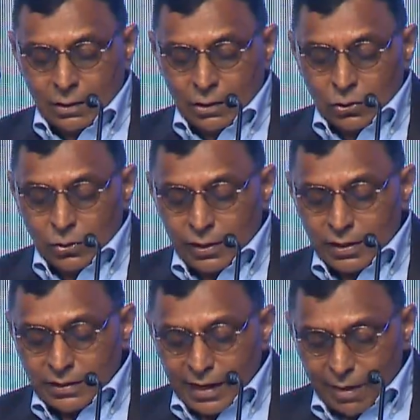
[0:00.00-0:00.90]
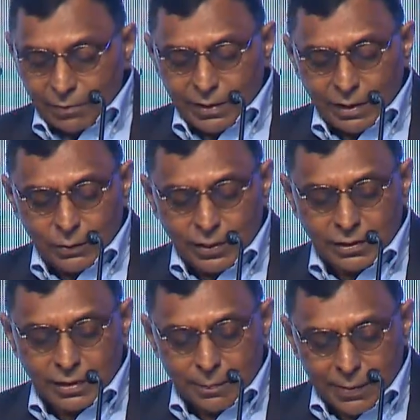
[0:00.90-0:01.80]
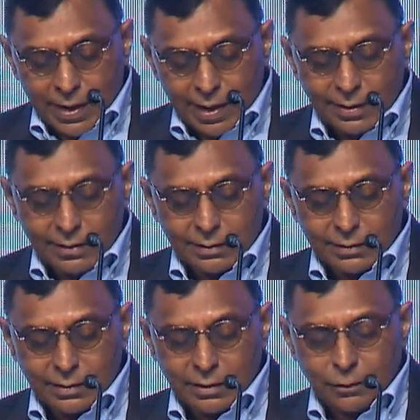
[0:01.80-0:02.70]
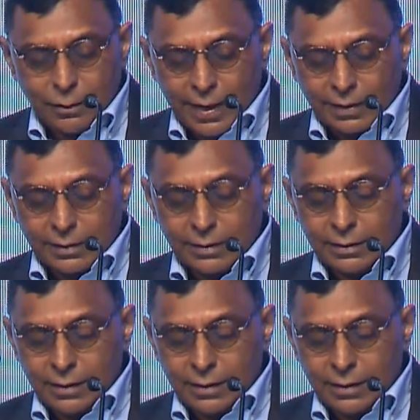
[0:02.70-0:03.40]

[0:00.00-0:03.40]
So it is time that we step ahead, reflect,